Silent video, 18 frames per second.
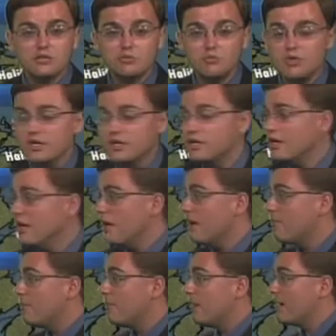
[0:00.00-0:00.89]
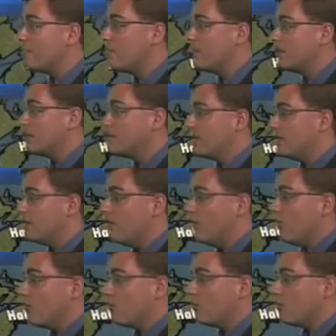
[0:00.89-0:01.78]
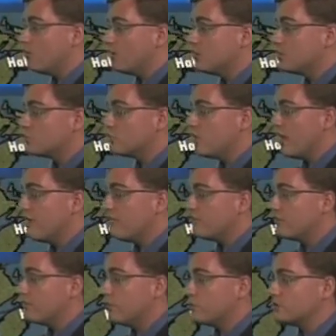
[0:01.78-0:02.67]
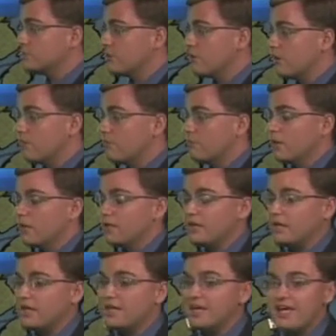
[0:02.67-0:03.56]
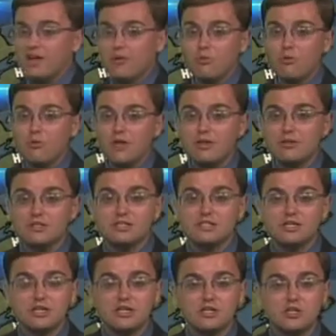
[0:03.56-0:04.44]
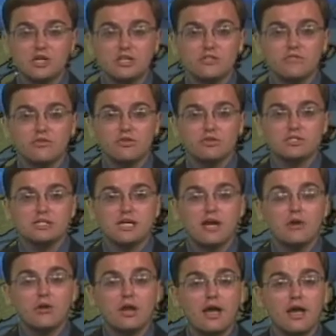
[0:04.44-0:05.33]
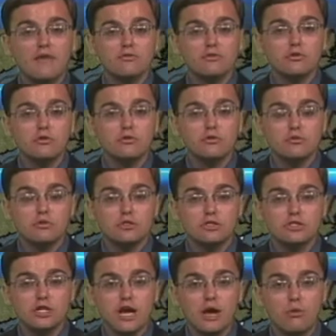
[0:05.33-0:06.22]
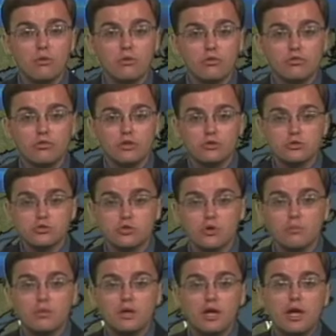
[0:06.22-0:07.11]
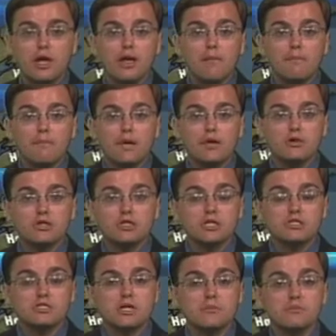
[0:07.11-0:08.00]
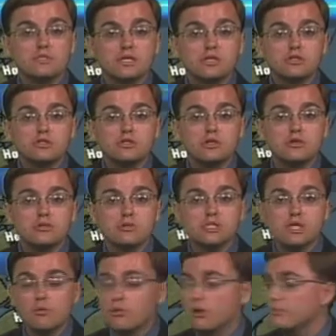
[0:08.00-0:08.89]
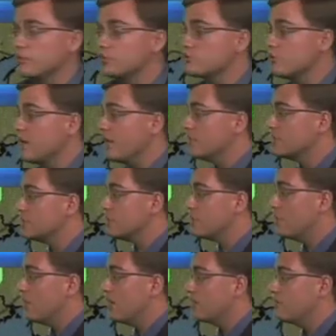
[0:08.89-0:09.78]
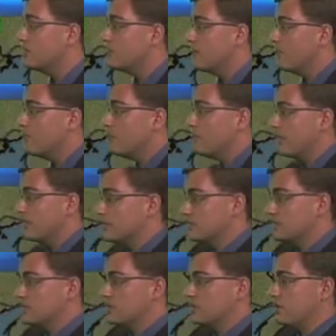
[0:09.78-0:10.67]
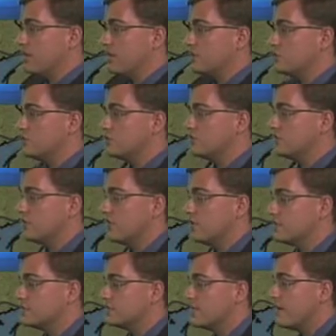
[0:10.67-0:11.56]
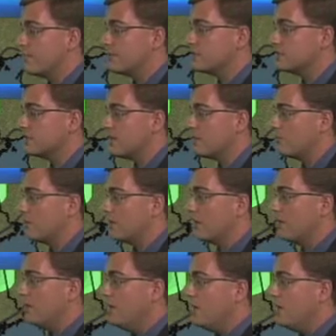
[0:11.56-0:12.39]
week, by Monday, we're looking dry for the most part on Monday. Can't rule out the slight chance for a scattered afternoon shower or thunderstorm. Better chance comes on Tuesday. We're going to be dry to start off the day, but by 6 o'clock Tuesday night, stopping the time clock,